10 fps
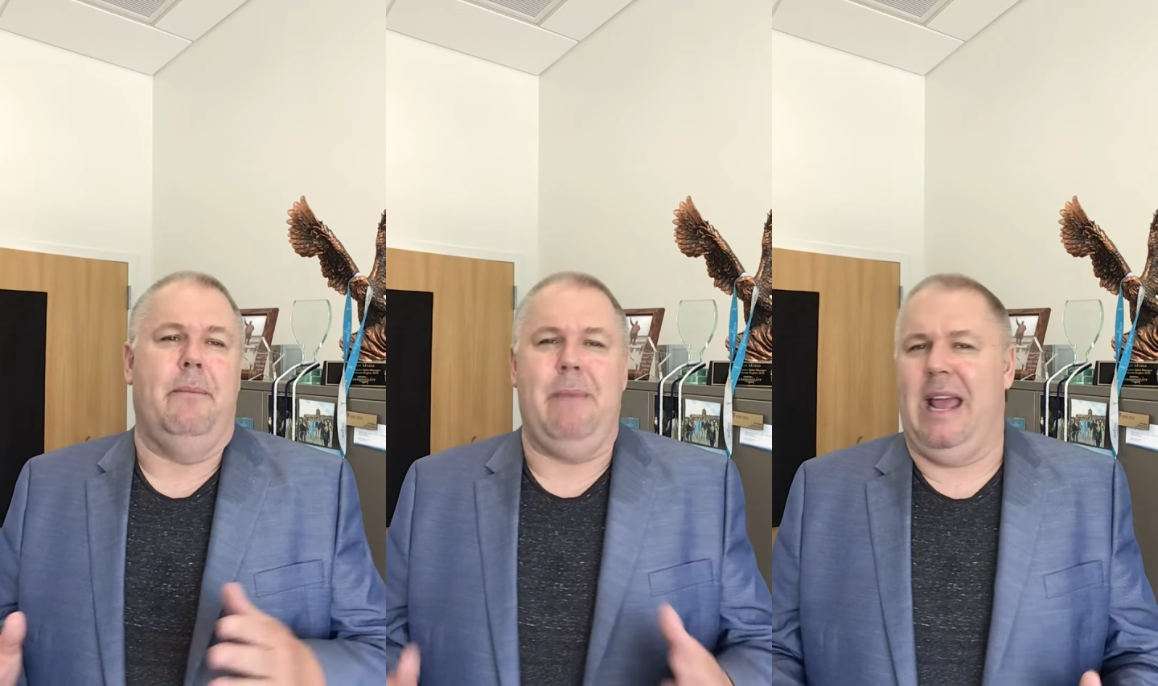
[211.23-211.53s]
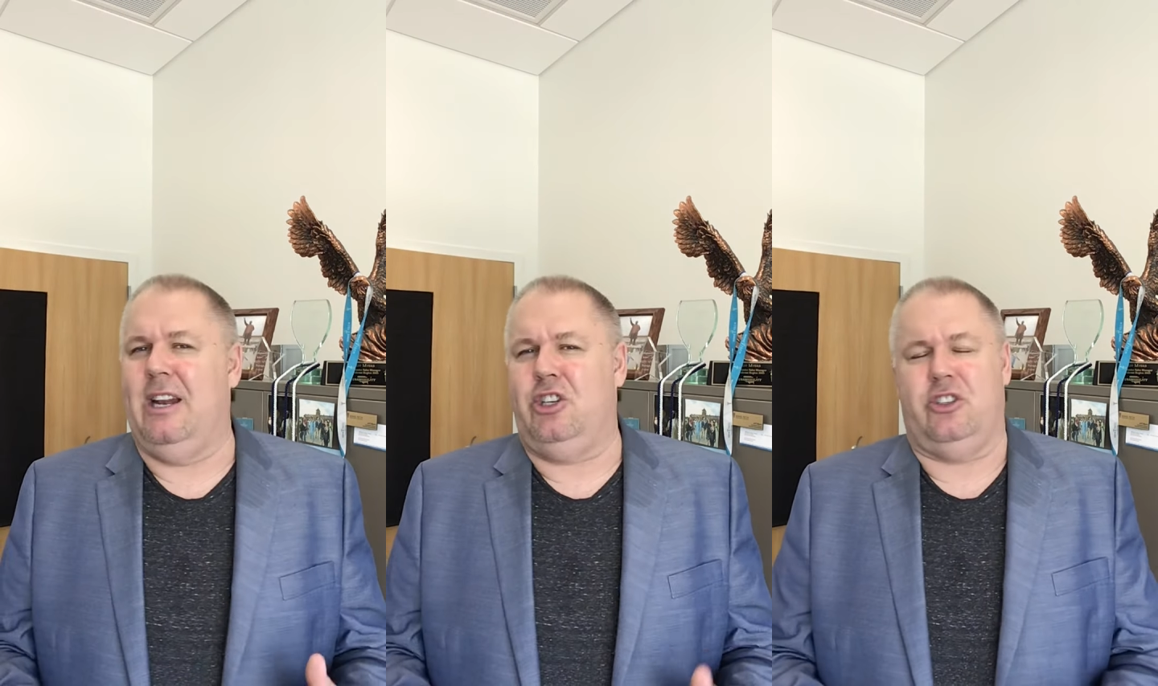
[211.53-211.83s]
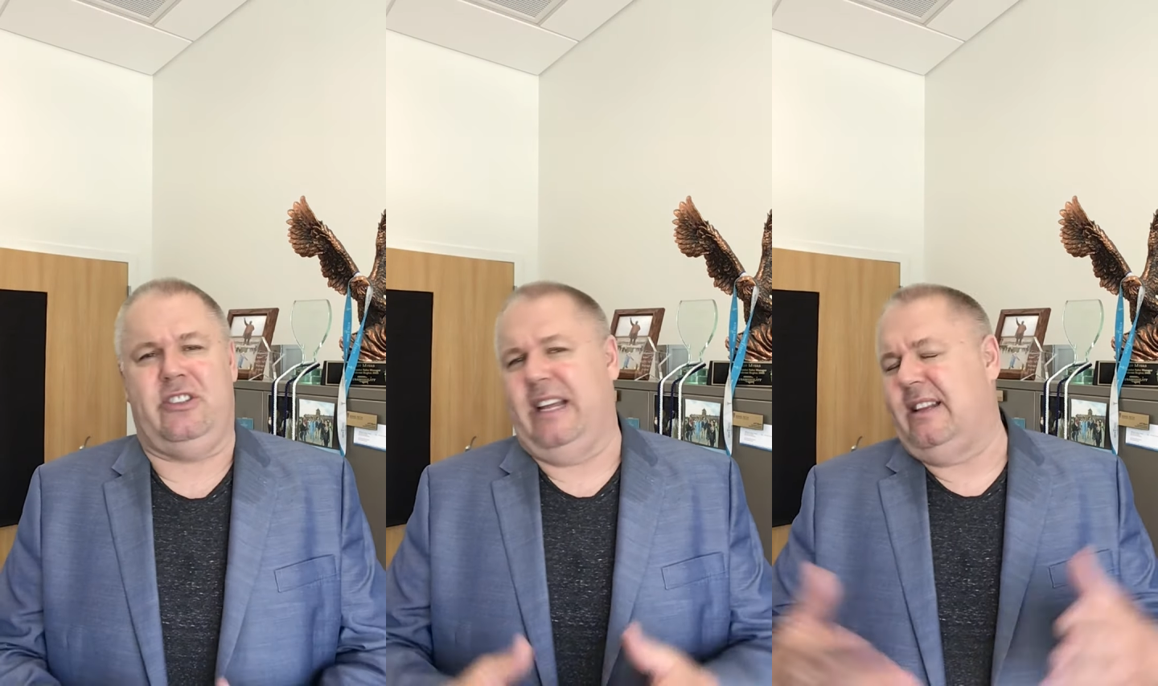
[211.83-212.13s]

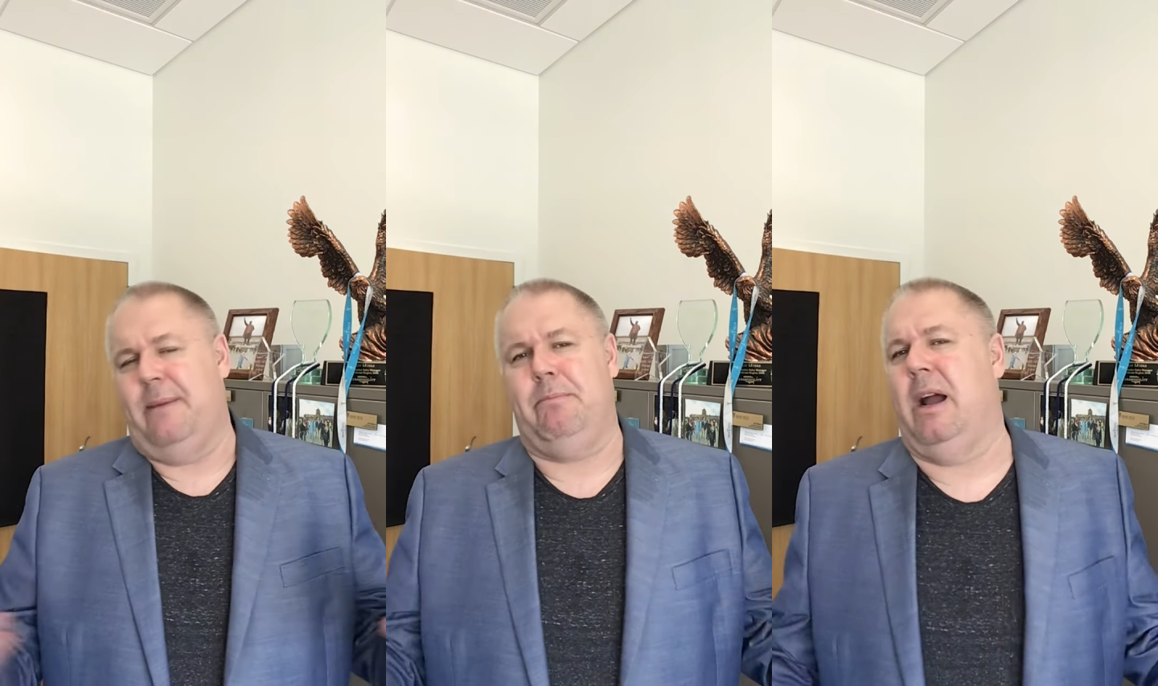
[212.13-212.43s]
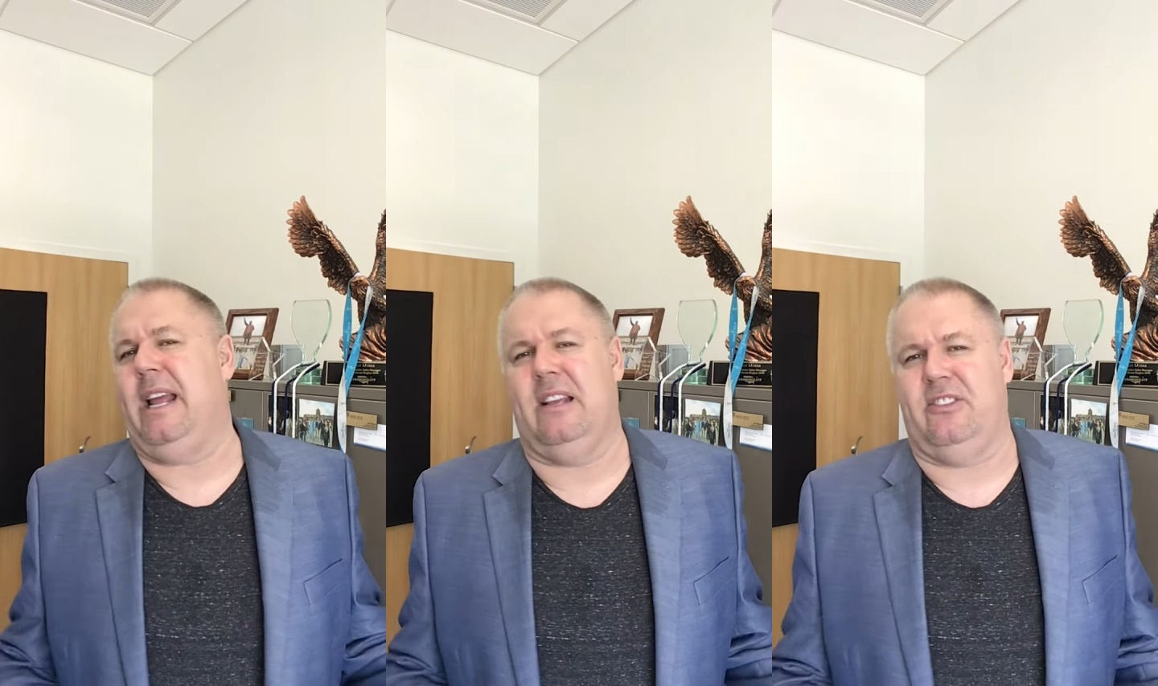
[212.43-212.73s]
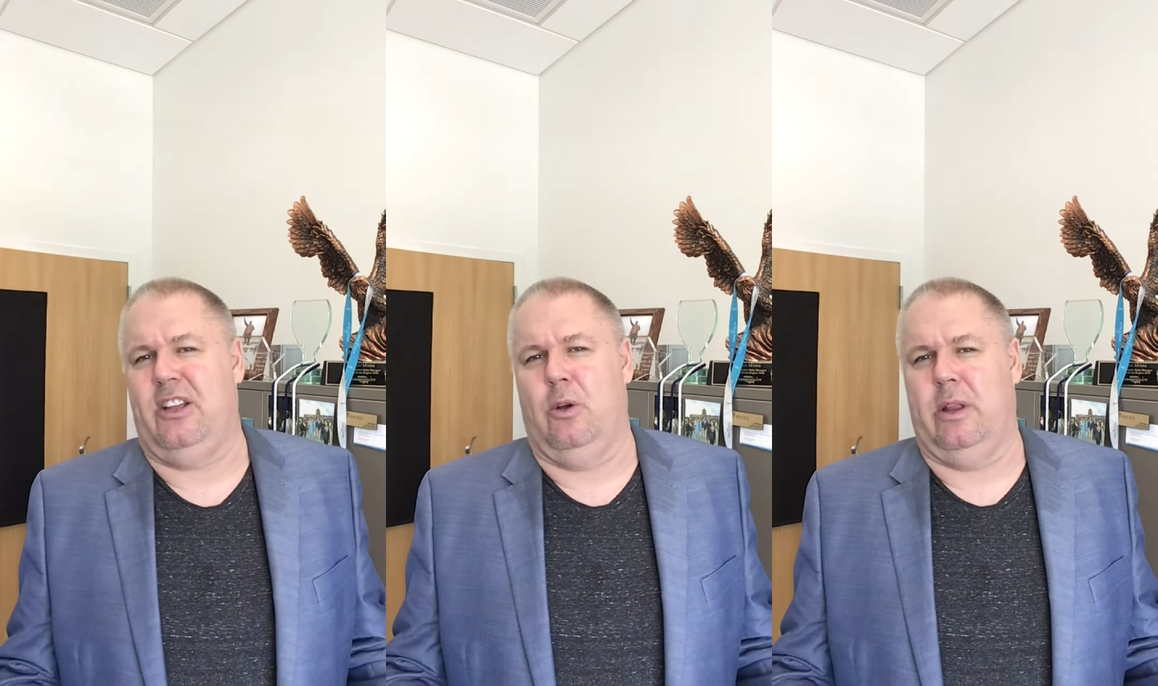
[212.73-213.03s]
Managers think that money
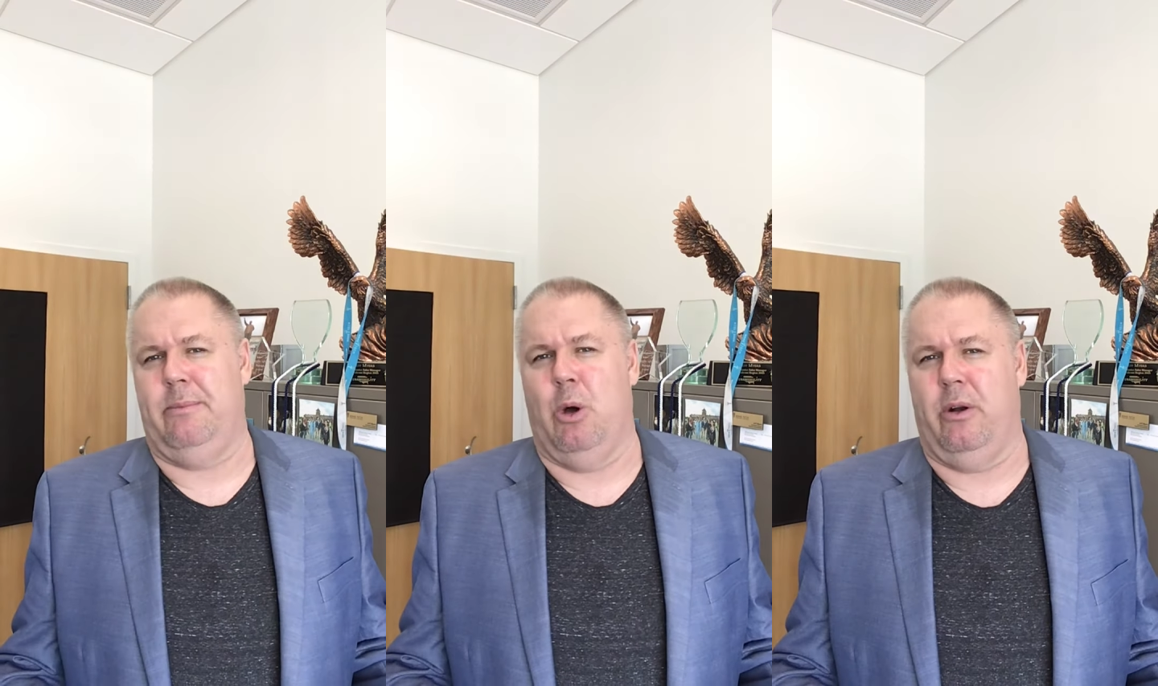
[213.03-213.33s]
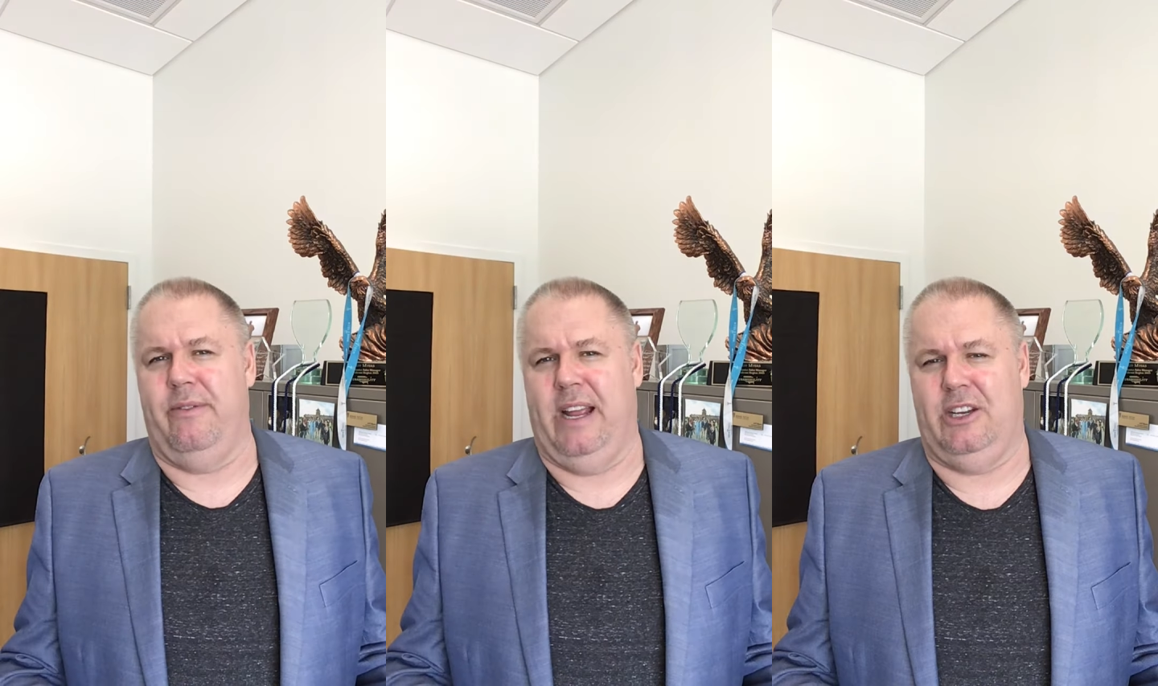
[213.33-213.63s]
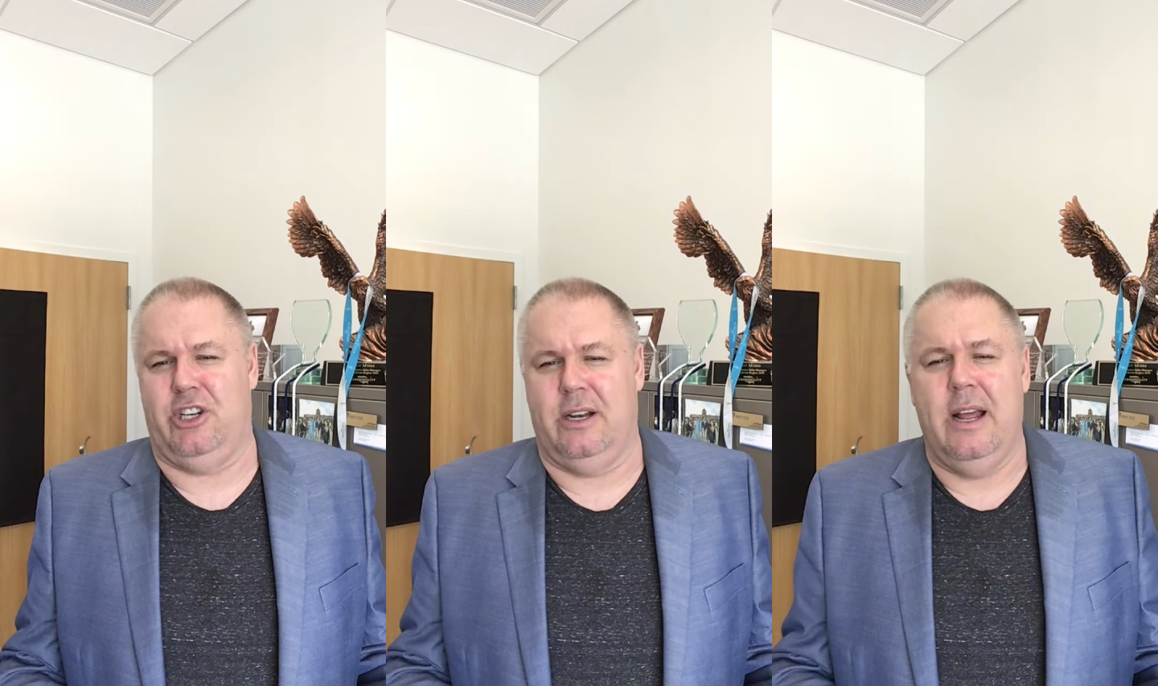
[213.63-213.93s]
is the only
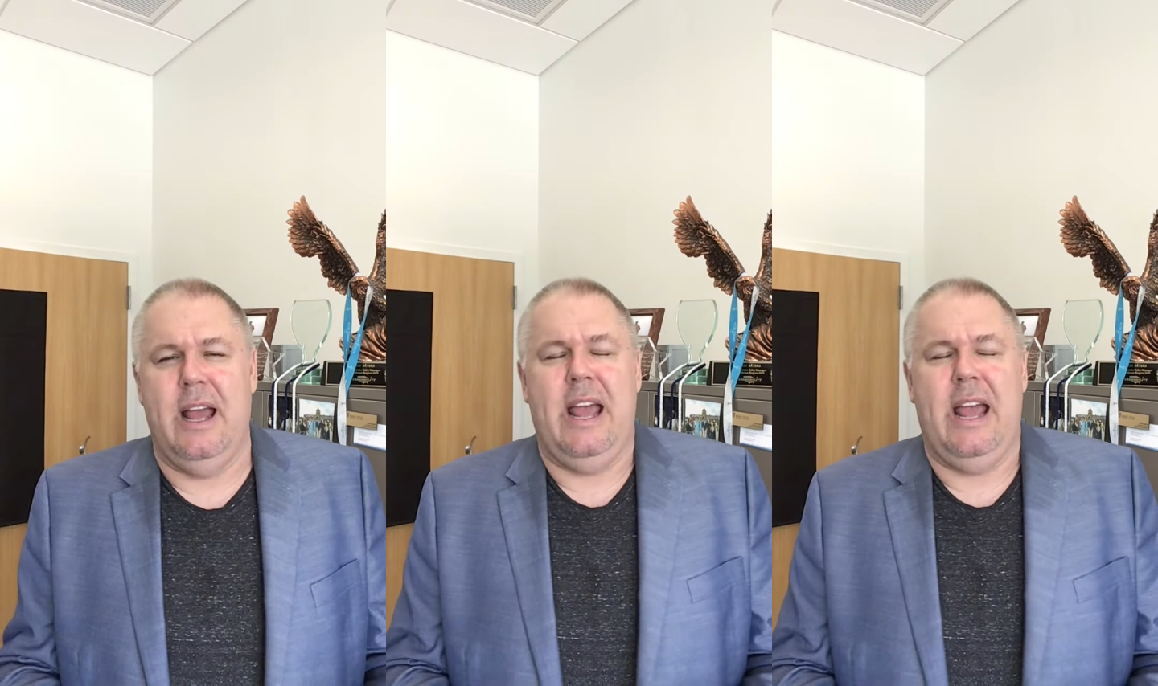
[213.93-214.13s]
motivation